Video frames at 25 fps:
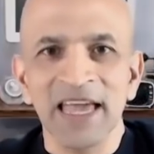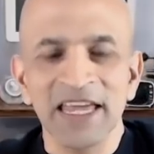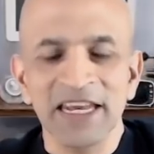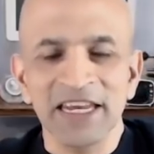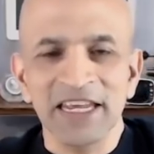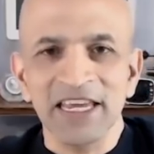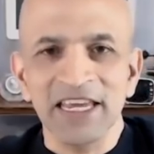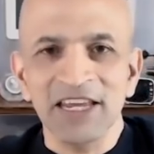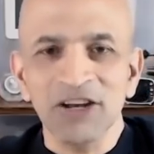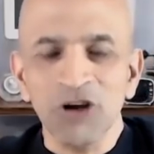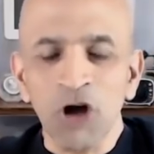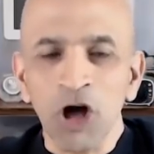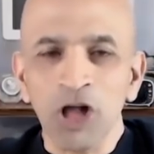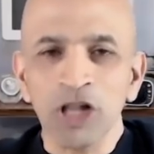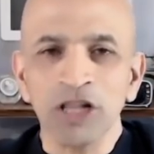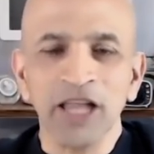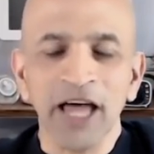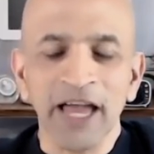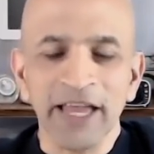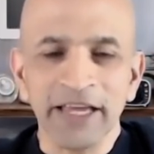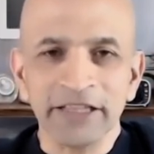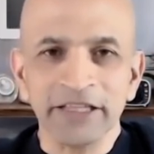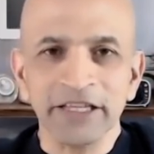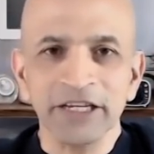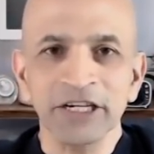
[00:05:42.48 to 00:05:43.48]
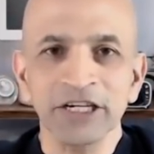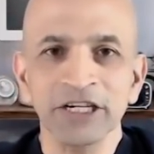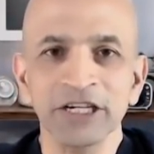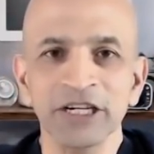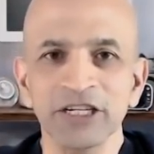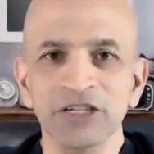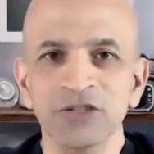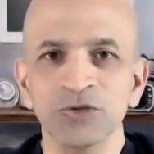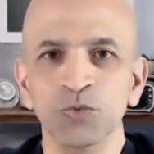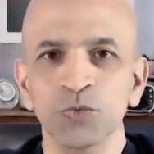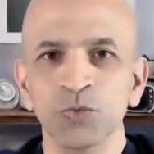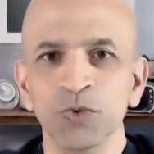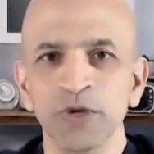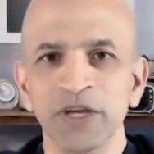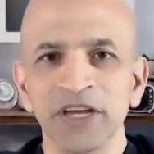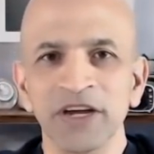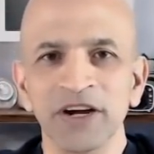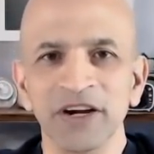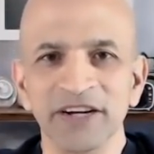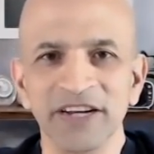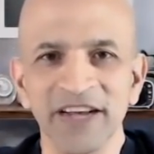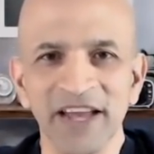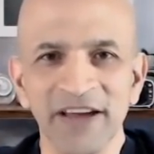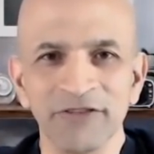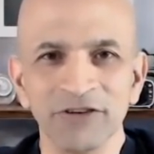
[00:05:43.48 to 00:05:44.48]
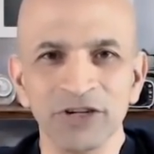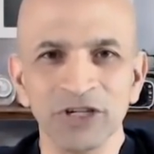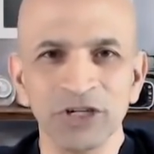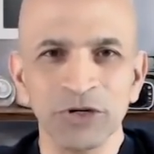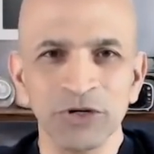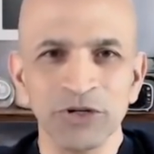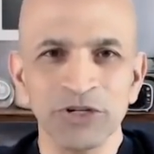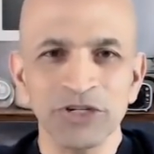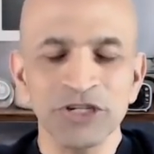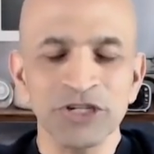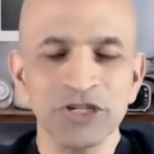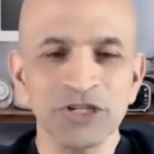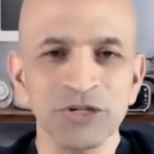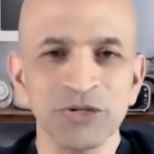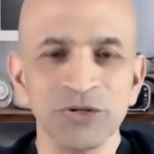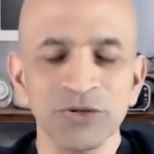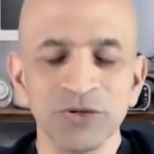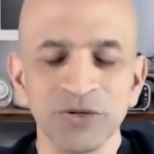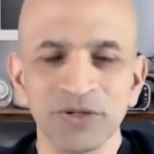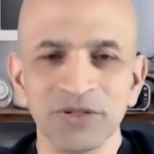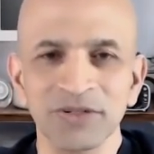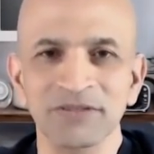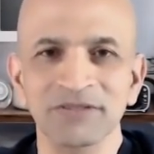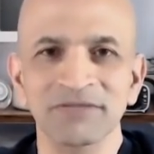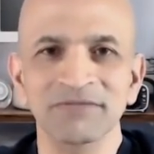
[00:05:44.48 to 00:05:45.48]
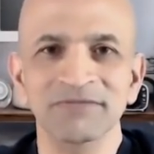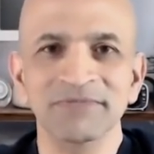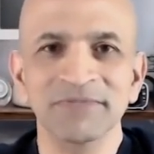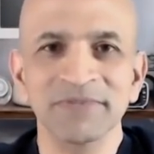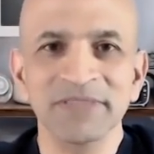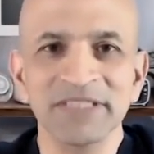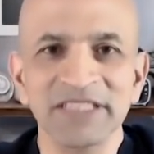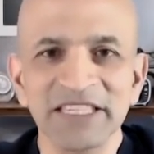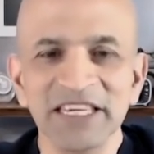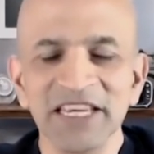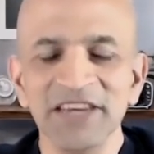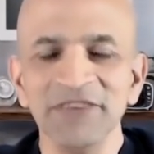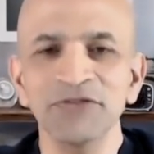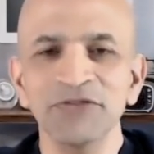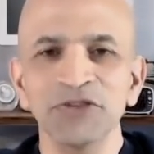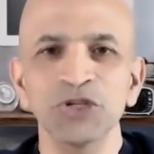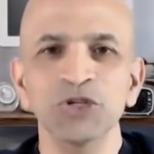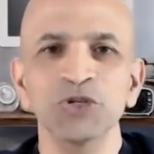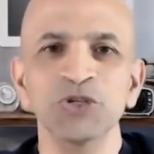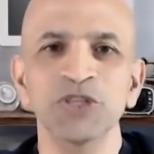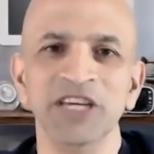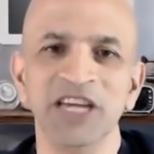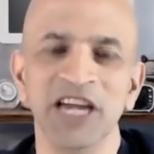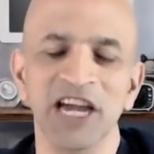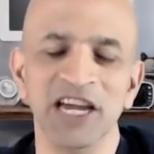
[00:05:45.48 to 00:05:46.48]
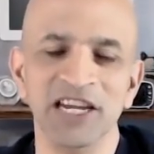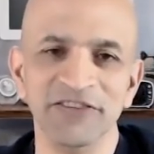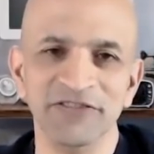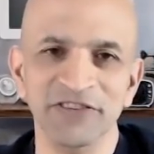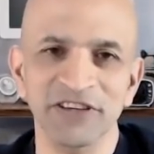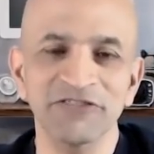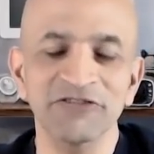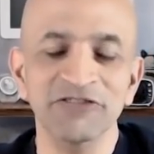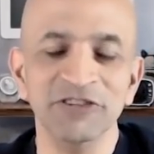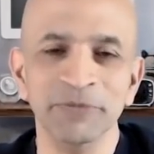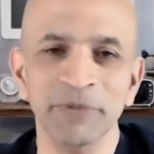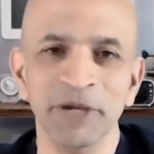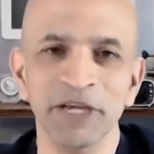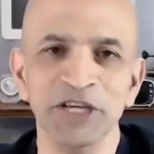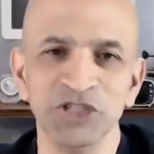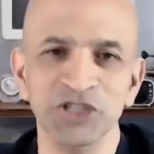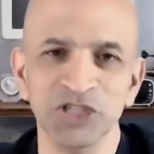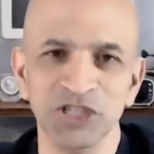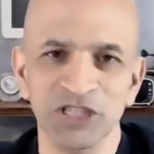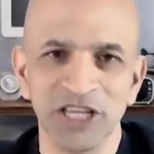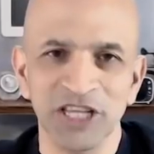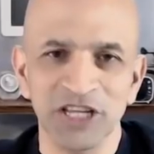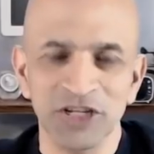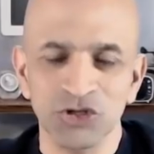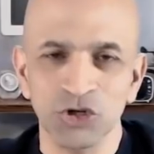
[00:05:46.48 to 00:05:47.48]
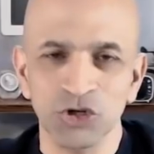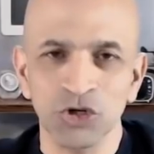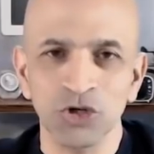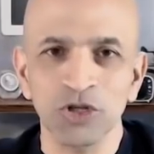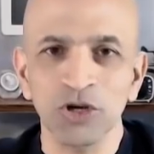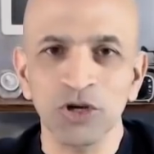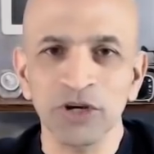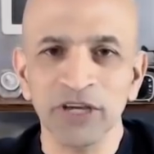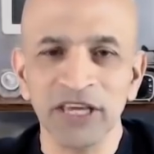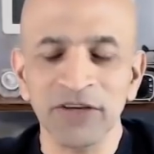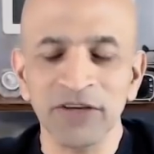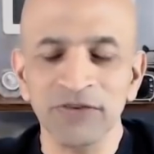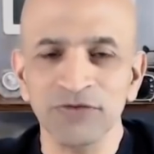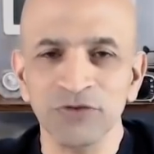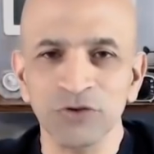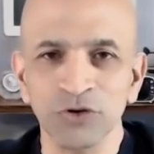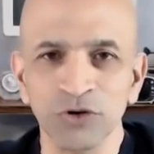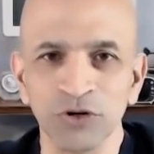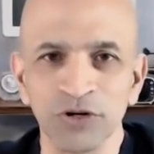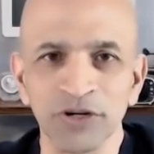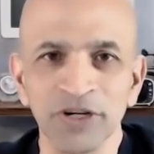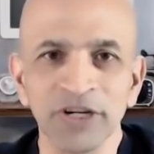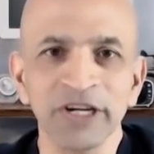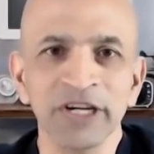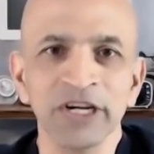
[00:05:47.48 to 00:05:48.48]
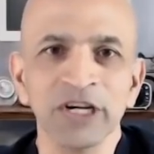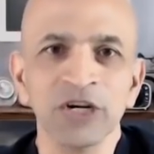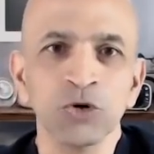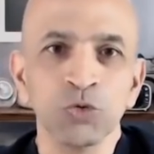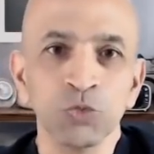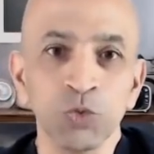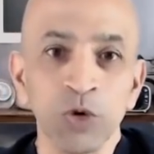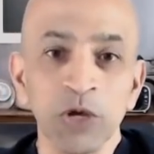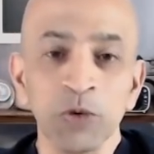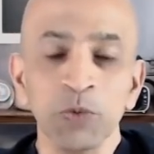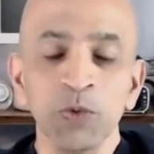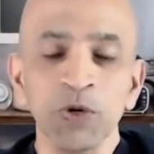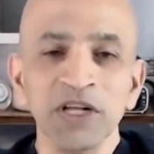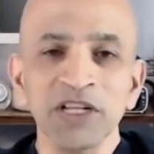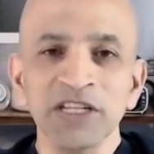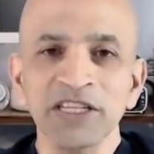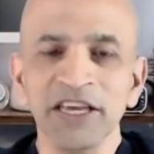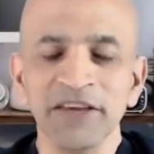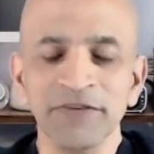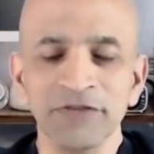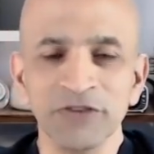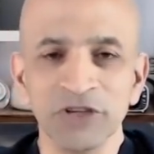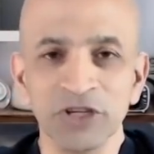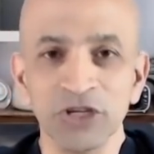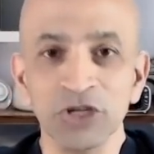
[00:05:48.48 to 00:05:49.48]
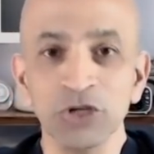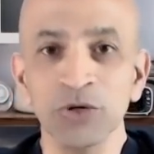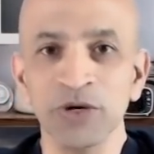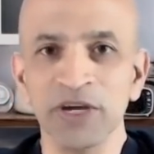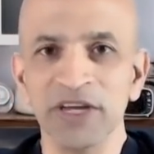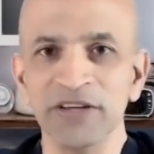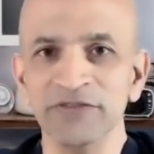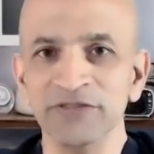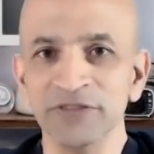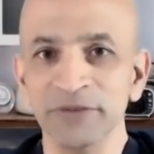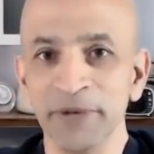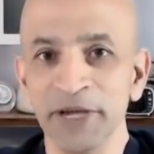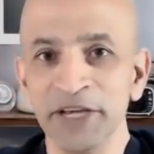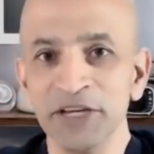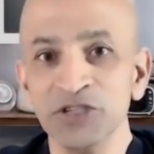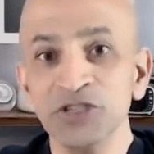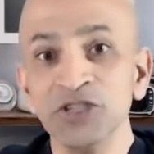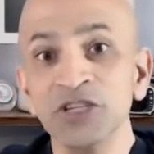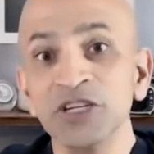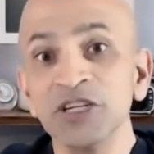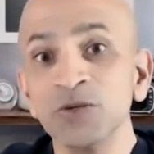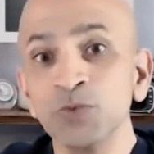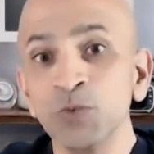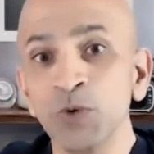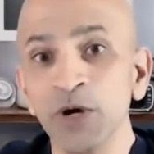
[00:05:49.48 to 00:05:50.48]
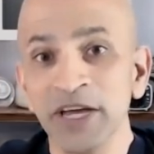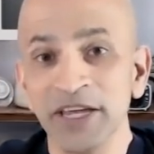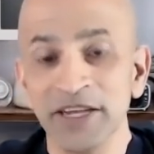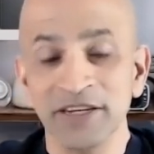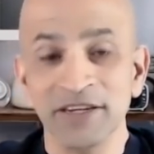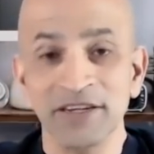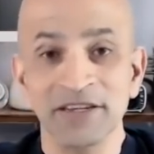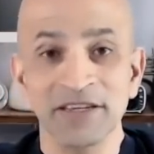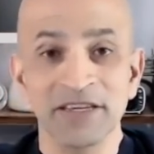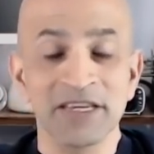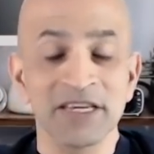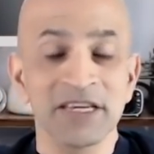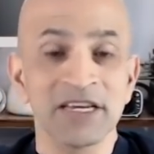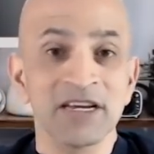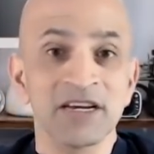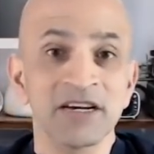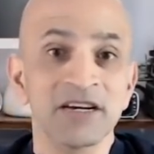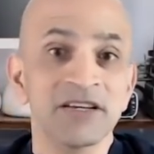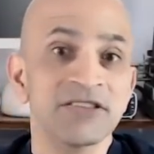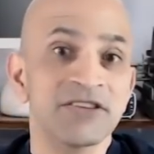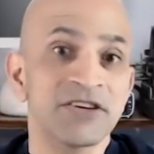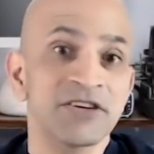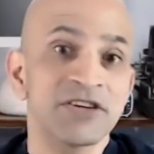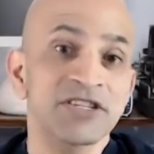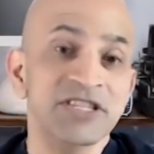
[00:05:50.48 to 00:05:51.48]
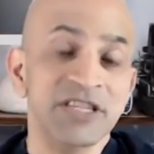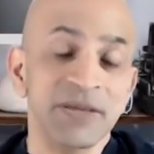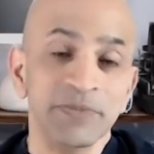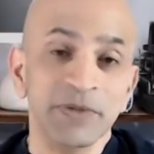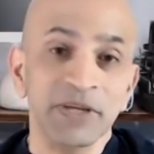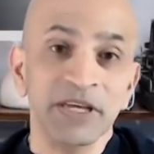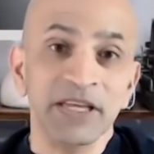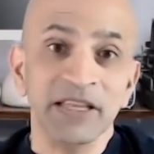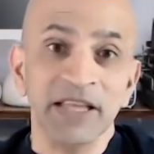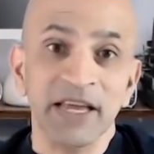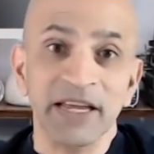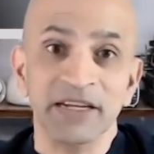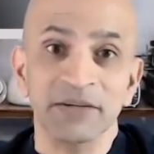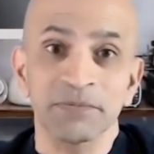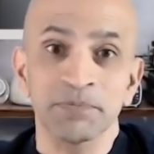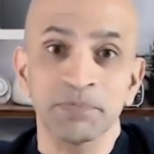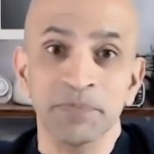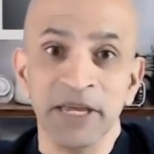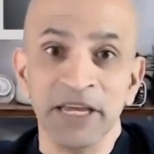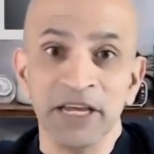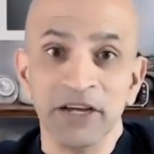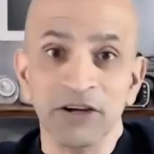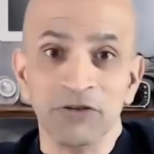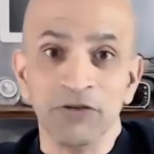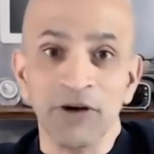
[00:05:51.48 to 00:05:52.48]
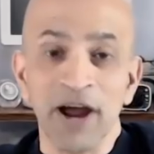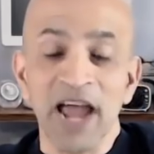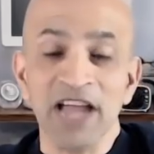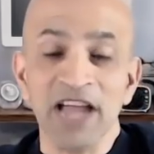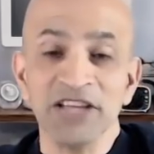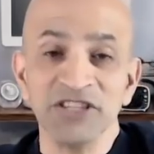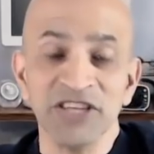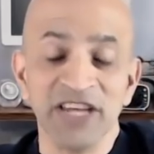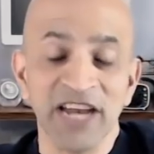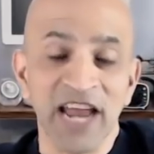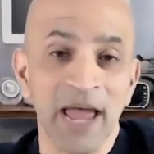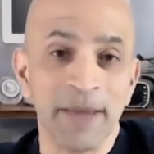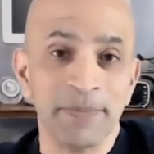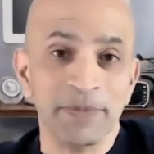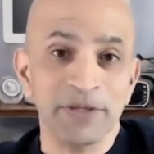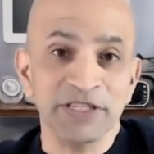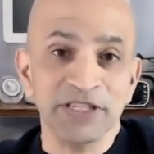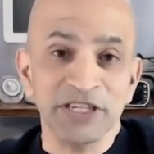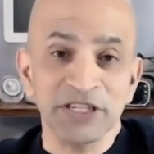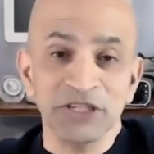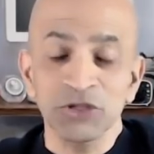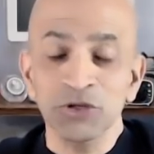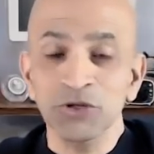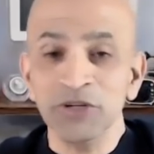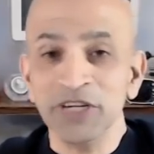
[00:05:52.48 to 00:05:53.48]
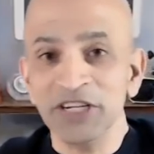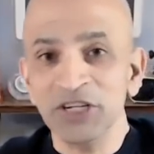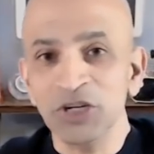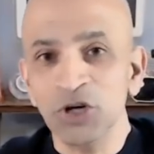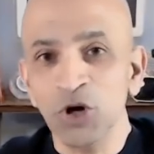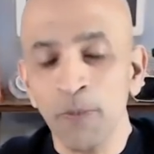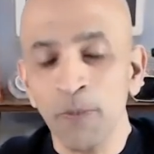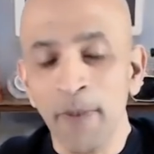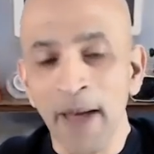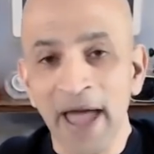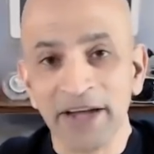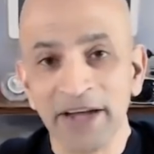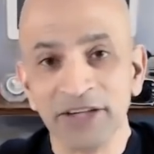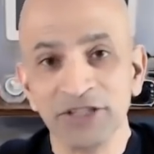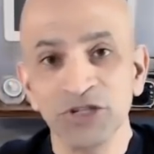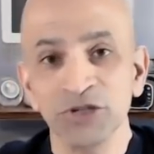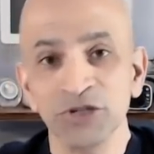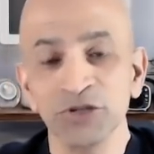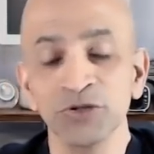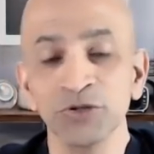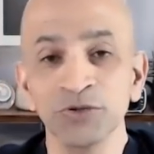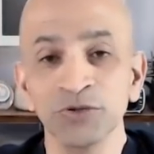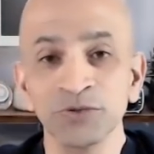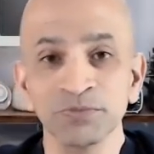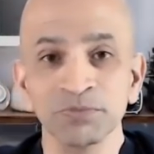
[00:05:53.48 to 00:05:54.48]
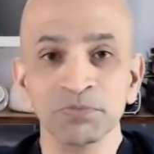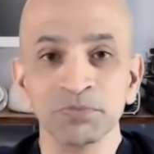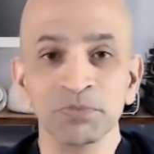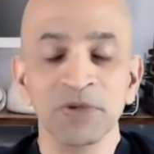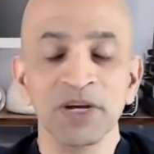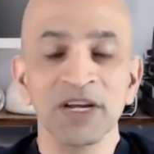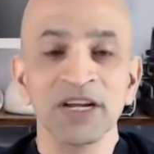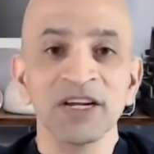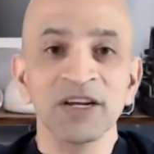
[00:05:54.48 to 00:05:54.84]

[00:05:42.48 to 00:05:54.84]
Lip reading: And in all likelihood, we are never going to give you the kind of information that you're looking for. We will give you information when there's something like a big crash that happens. And you can go back to